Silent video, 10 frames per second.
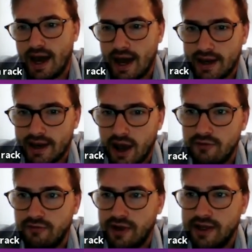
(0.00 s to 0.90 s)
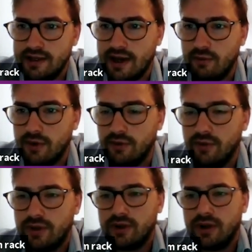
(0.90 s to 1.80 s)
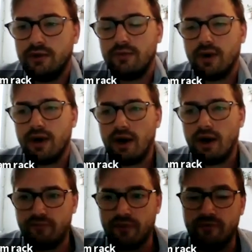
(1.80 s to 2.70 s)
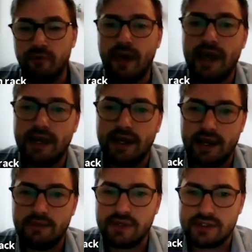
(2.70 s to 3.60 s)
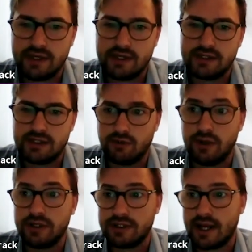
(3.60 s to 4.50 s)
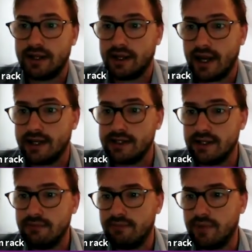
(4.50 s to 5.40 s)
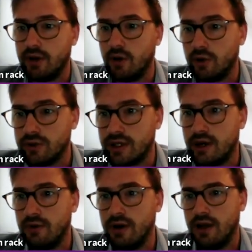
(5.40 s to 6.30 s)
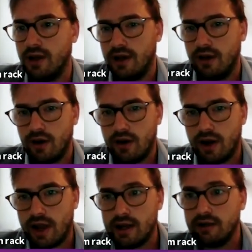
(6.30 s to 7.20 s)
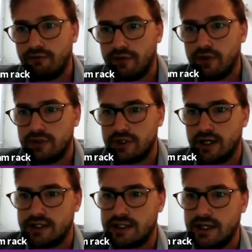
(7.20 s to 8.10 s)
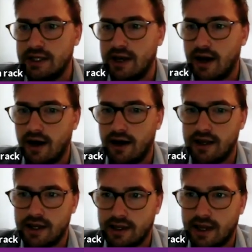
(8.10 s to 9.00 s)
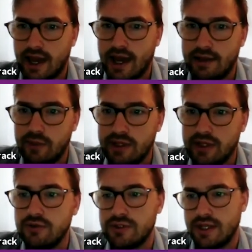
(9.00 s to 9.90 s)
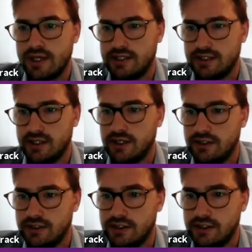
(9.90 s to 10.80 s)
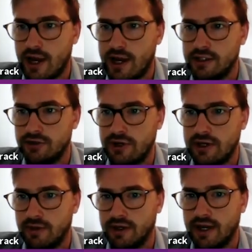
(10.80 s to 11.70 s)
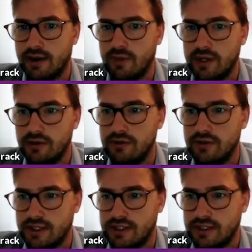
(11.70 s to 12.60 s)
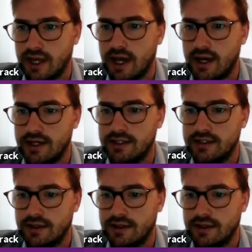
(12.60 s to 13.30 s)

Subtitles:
And hopefully that will, the main aim is to understand the cancer, but also in the future, see, can we use this to change treatment? Can we use this to guide